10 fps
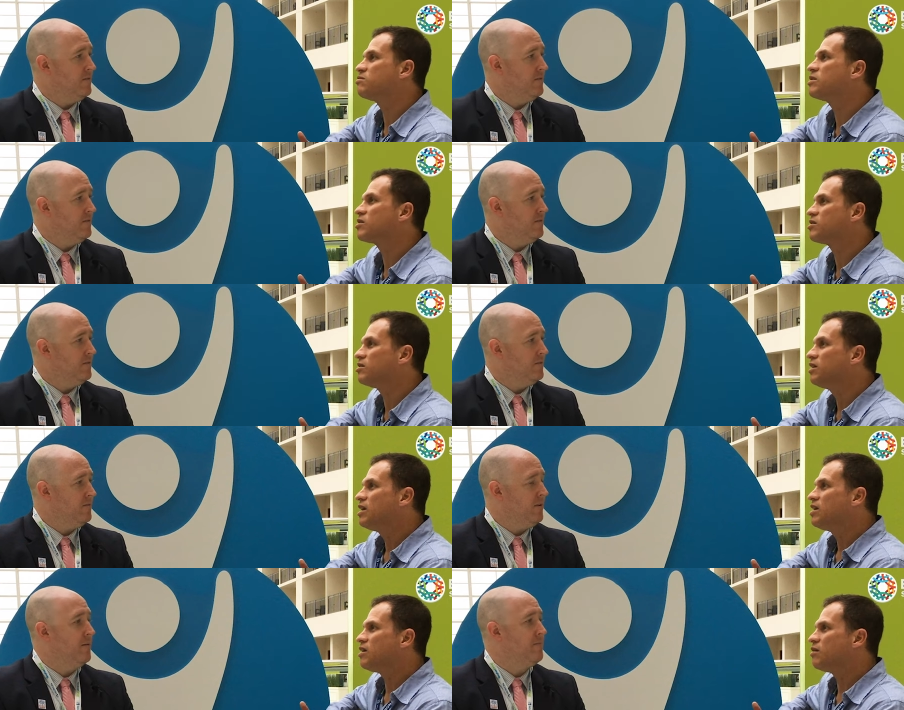Speaker 1: some miracle.
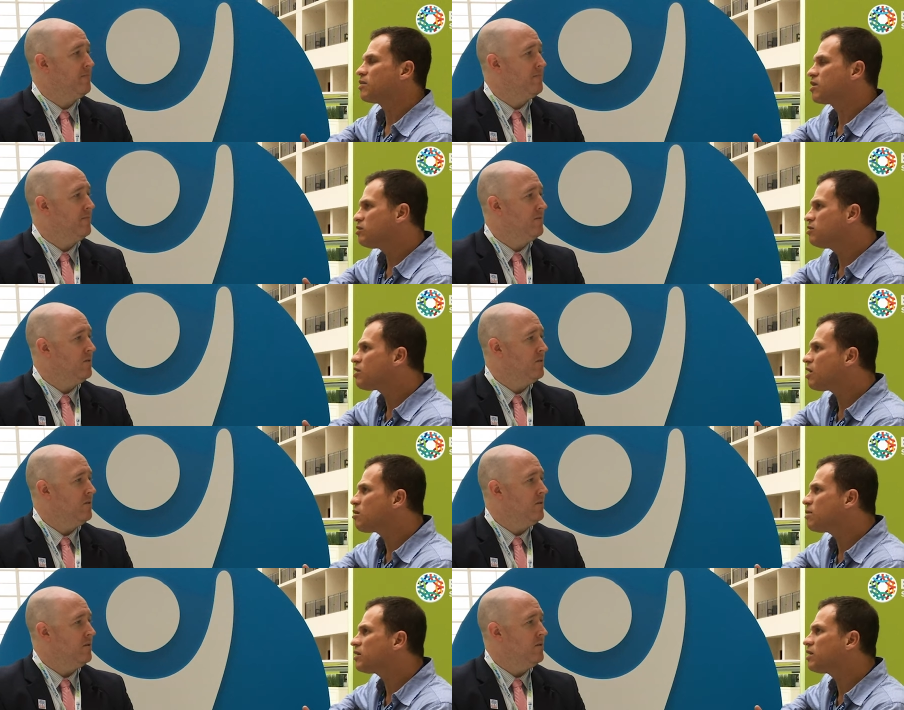Yeah. Uh, could you talk
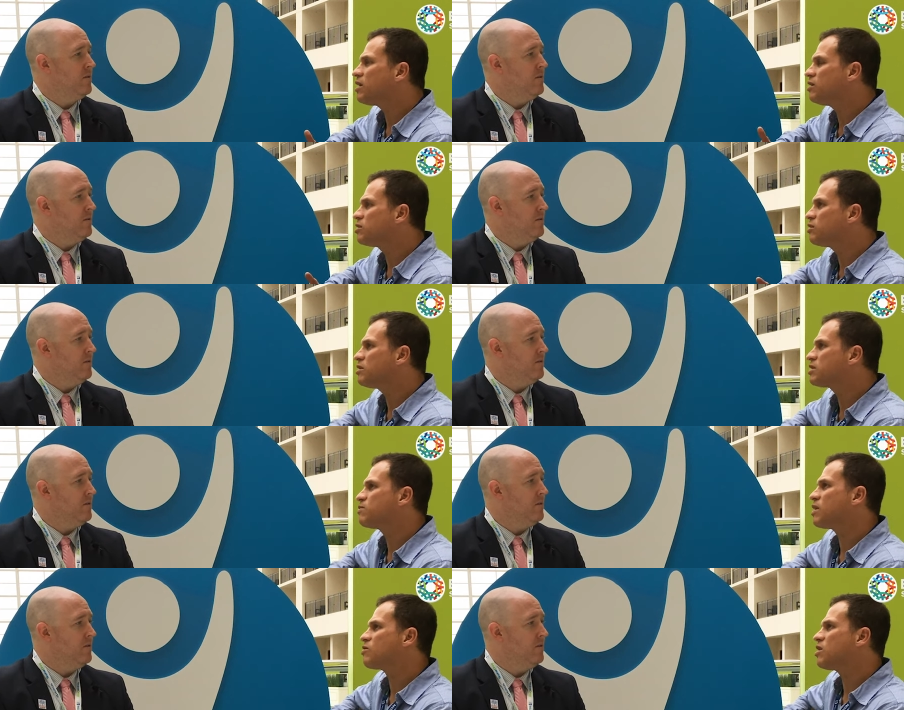about that? And do you
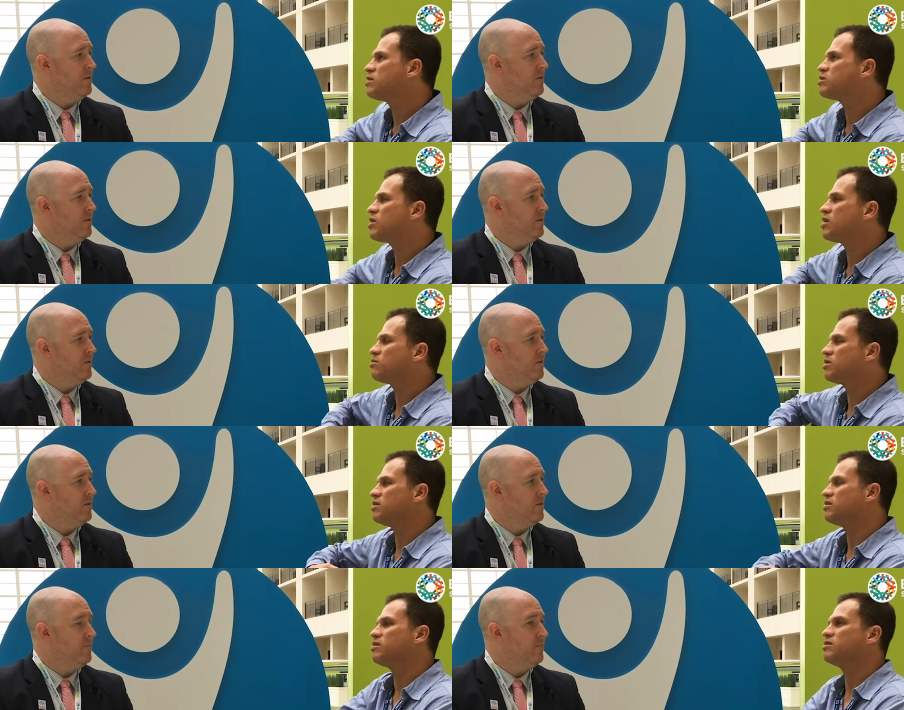expect right to try to
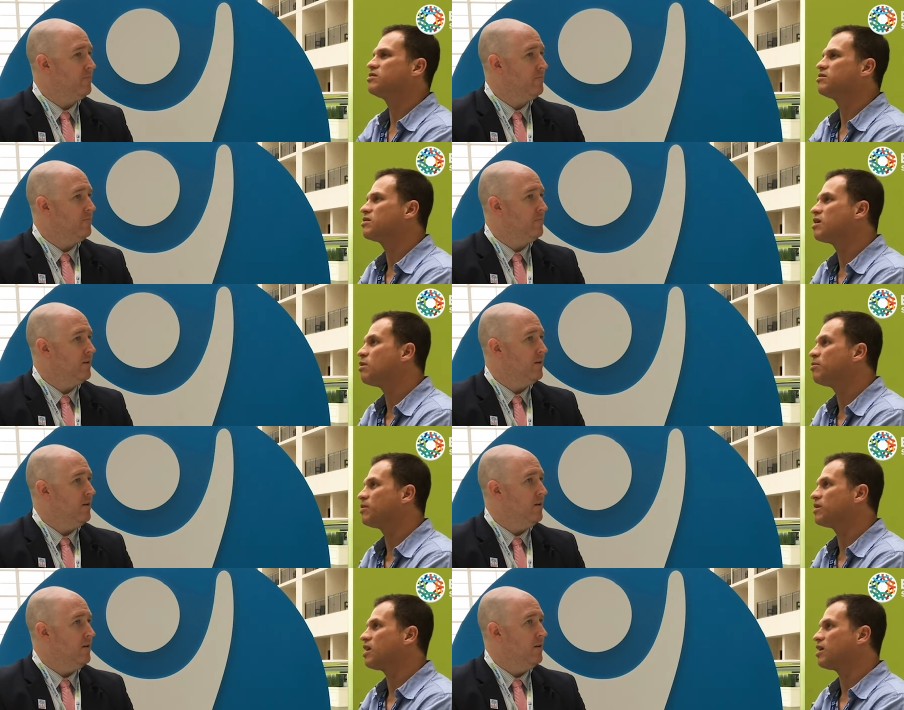be uh, to come up
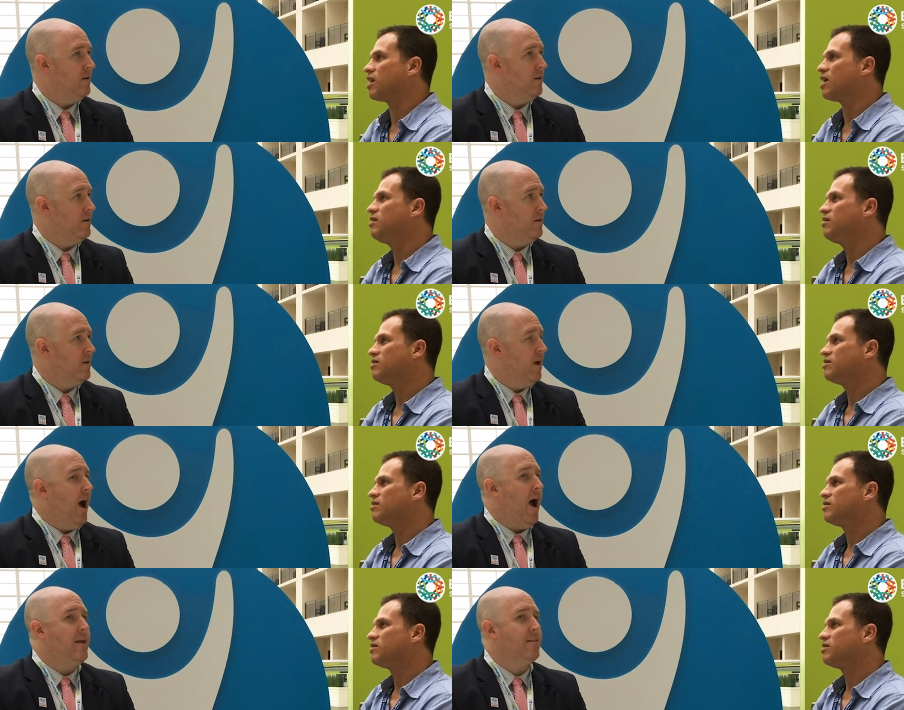yet again?
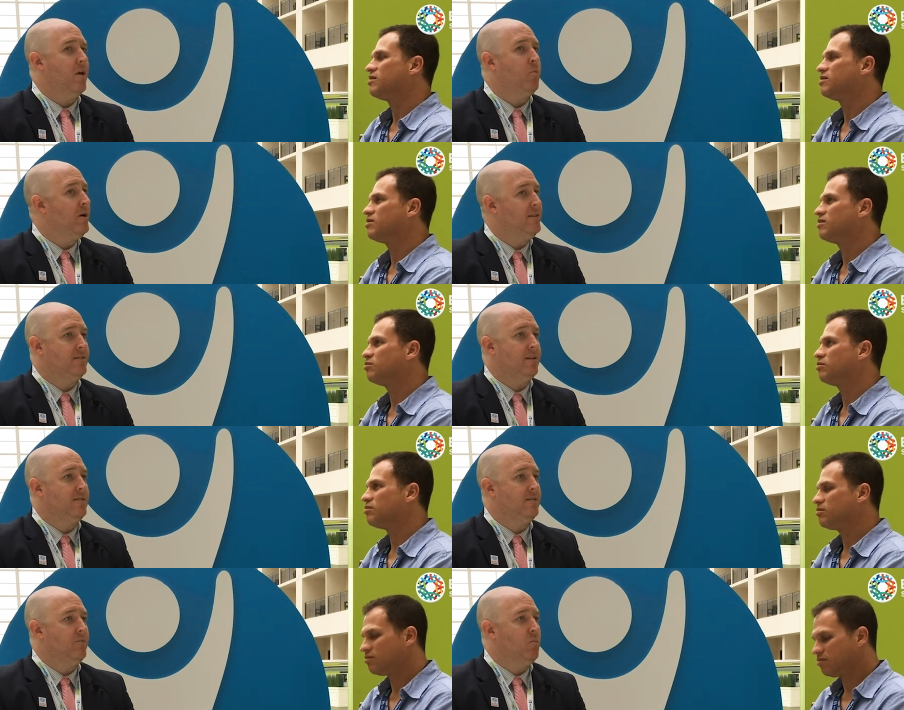
Speaker 2: I well, it's
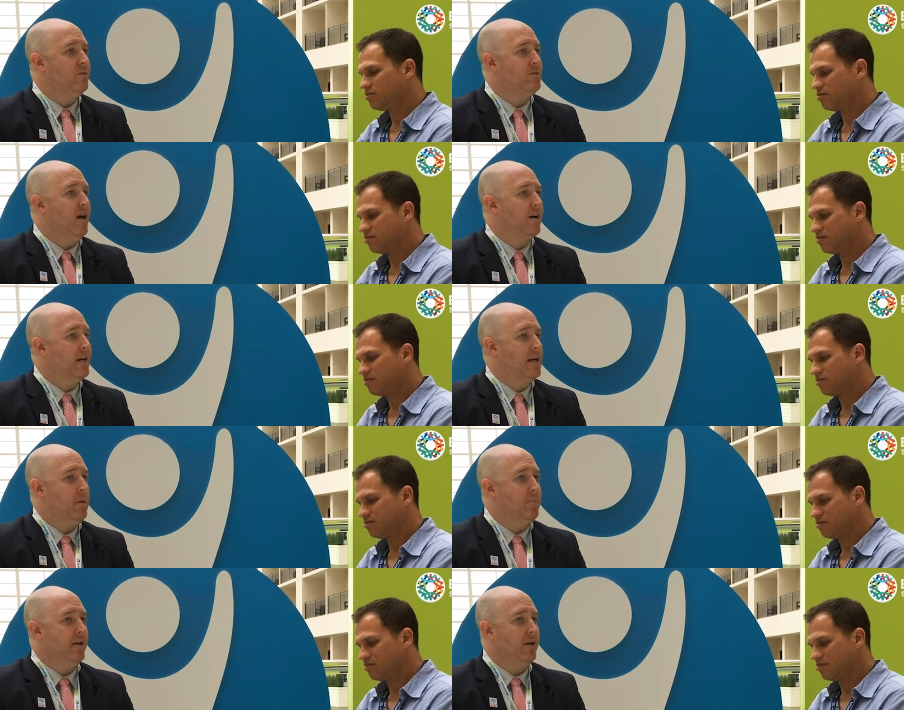it, well, it's not going to
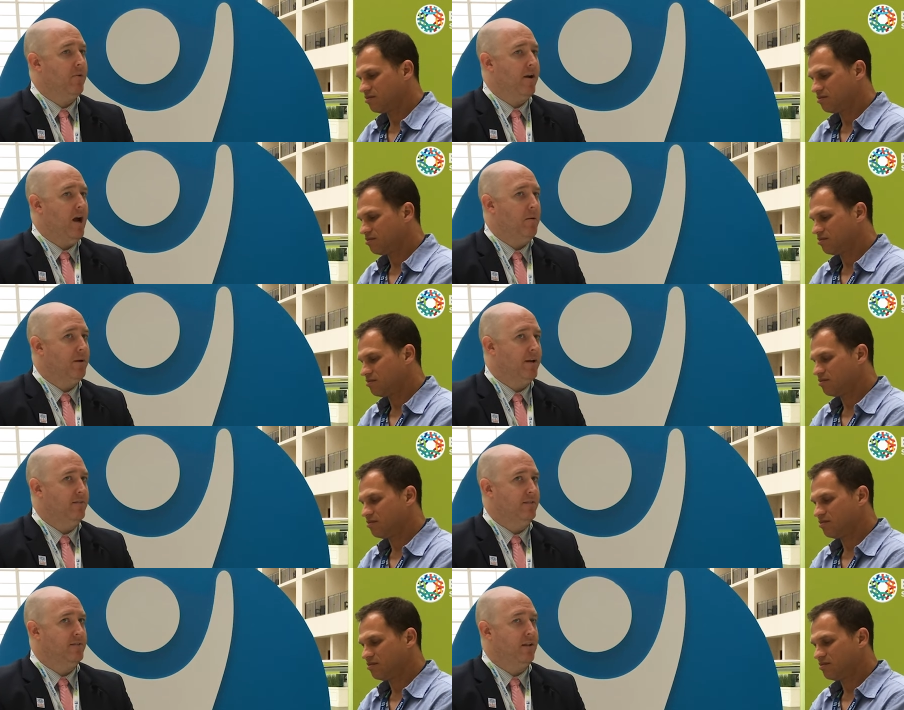come up again right now
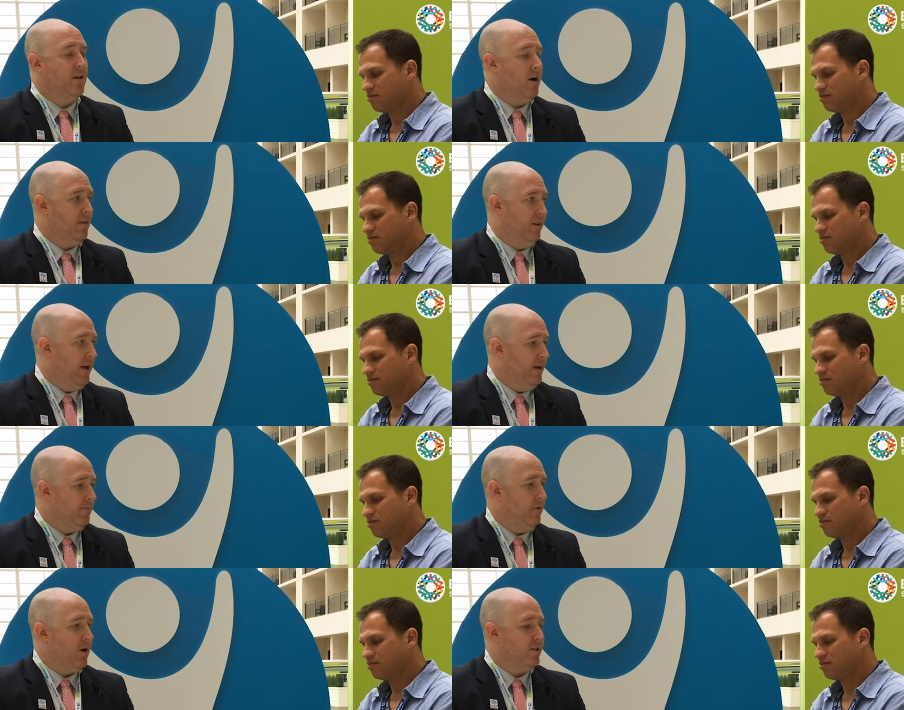because it's the law of the land. I
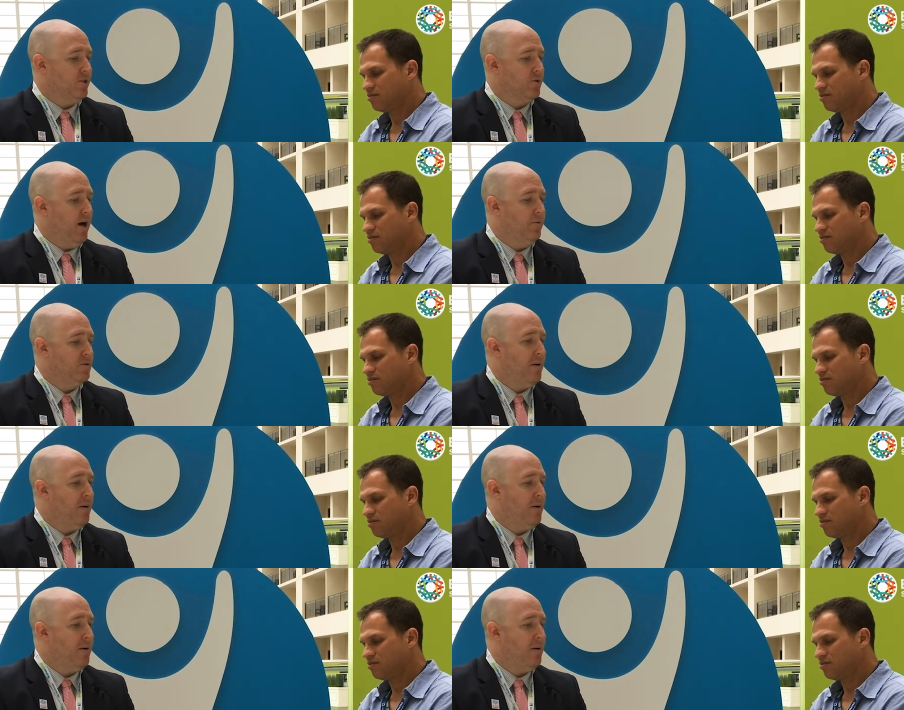mean, right to try was